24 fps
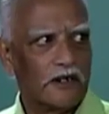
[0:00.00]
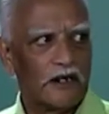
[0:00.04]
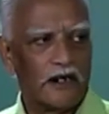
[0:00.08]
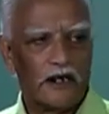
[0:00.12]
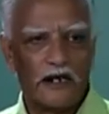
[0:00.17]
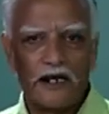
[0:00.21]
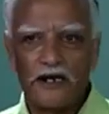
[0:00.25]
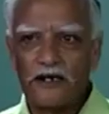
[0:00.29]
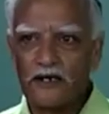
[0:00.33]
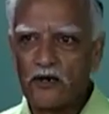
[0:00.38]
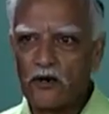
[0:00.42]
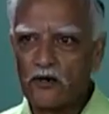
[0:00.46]

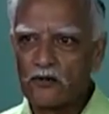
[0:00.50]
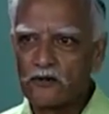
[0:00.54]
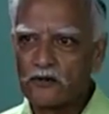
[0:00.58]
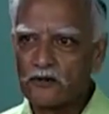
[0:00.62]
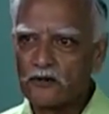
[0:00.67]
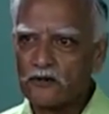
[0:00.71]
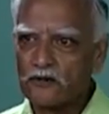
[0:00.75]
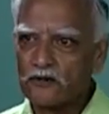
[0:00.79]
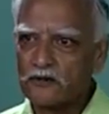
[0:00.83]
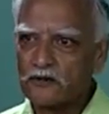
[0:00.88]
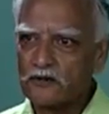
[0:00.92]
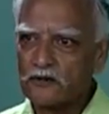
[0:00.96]
laid out
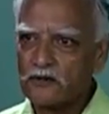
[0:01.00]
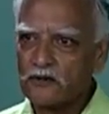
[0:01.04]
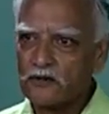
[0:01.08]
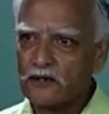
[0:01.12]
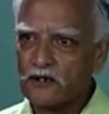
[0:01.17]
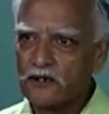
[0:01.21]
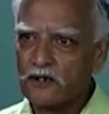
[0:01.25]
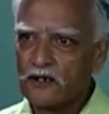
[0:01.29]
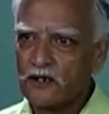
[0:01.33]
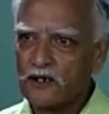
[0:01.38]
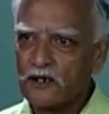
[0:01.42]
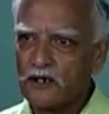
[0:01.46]

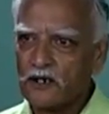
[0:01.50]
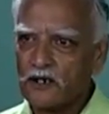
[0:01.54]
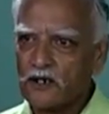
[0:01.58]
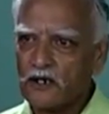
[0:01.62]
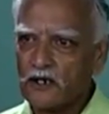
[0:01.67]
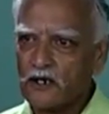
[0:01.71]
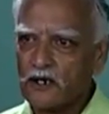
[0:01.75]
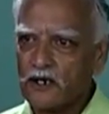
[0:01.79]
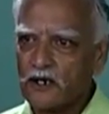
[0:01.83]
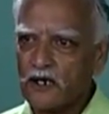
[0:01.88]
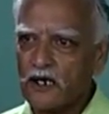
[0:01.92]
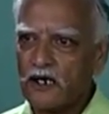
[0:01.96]

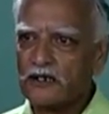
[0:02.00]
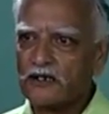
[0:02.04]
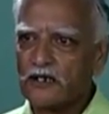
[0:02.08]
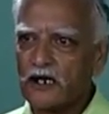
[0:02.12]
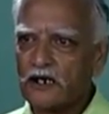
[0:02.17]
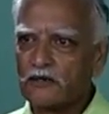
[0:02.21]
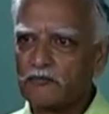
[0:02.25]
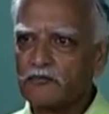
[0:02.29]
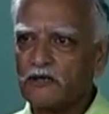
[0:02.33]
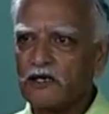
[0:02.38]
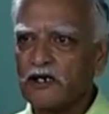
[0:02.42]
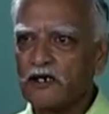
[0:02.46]
in
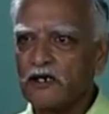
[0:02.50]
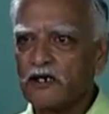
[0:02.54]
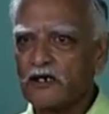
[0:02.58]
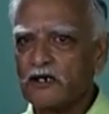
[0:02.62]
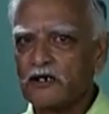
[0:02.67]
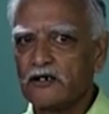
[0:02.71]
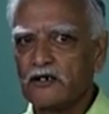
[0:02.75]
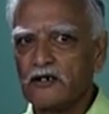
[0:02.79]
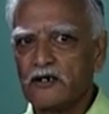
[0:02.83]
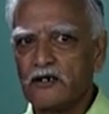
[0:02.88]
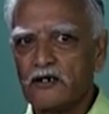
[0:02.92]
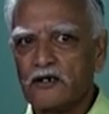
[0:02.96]
that
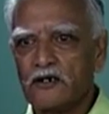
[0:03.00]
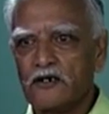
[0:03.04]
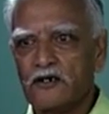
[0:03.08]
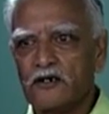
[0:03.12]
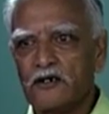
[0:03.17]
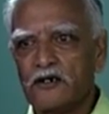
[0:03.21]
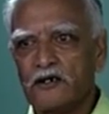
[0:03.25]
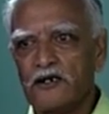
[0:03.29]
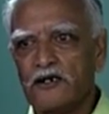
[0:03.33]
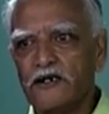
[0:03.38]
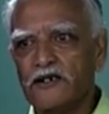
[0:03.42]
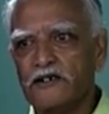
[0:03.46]
period,
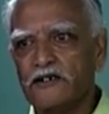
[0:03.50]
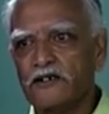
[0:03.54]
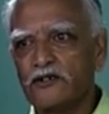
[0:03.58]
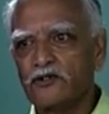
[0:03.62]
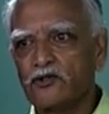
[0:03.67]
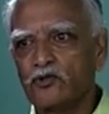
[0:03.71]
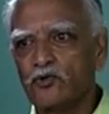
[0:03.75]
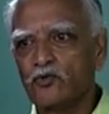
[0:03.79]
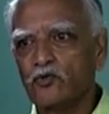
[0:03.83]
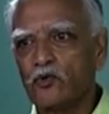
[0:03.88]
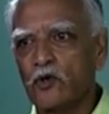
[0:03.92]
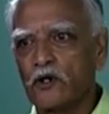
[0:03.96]
leading
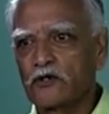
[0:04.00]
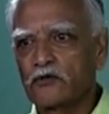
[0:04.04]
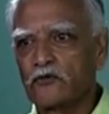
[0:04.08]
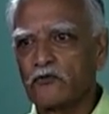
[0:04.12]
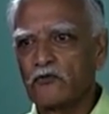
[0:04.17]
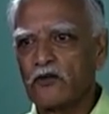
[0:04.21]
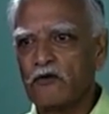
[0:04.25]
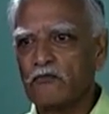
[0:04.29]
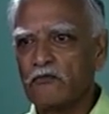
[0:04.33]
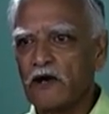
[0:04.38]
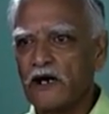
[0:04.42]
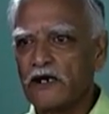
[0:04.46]
to what
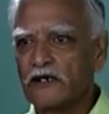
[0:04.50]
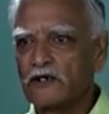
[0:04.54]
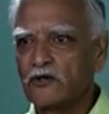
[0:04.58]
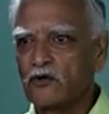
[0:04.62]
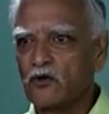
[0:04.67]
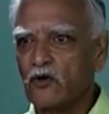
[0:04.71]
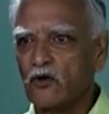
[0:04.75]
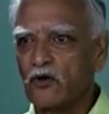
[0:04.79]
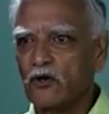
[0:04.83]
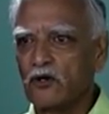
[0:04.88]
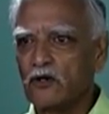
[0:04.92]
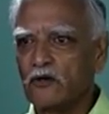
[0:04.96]
we might
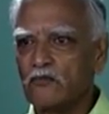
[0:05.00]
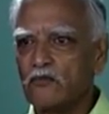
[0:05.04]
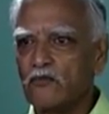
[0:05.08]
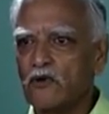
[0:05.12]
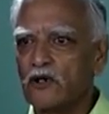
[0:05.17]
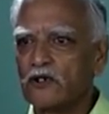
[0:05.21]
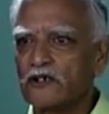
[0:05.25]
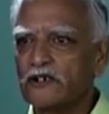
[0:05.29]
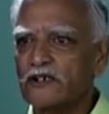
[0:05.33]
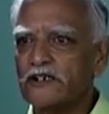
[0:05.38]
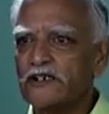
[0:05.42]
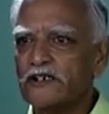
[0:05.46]
call
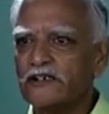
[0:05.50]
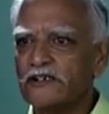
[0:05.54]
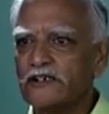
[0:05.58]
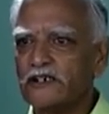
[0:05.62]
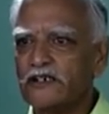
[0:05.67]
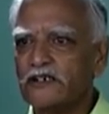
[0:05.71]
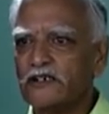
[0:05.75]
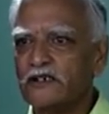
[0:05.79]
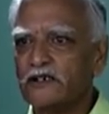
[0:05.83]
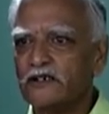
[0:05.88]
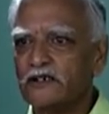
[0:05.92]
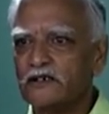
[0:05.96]

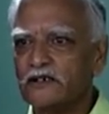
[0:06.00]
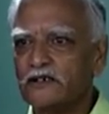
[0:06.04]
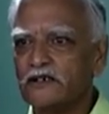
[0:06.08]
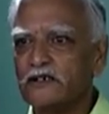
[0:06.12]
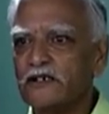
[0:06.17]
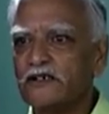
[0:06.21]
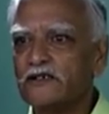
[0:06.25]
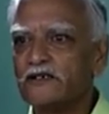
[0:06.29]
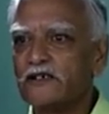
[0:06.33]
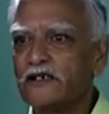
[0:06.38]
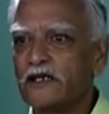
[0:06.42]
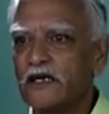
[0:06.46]
modernity
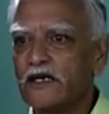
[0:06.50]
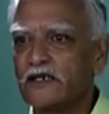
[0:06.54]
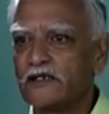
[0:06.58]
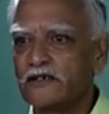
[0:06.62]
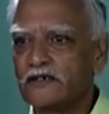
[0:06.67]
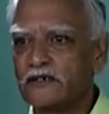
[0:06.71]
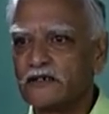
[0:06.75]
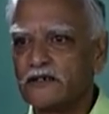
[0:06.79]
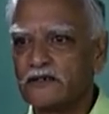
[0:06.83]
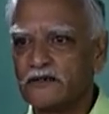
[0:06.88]
these days.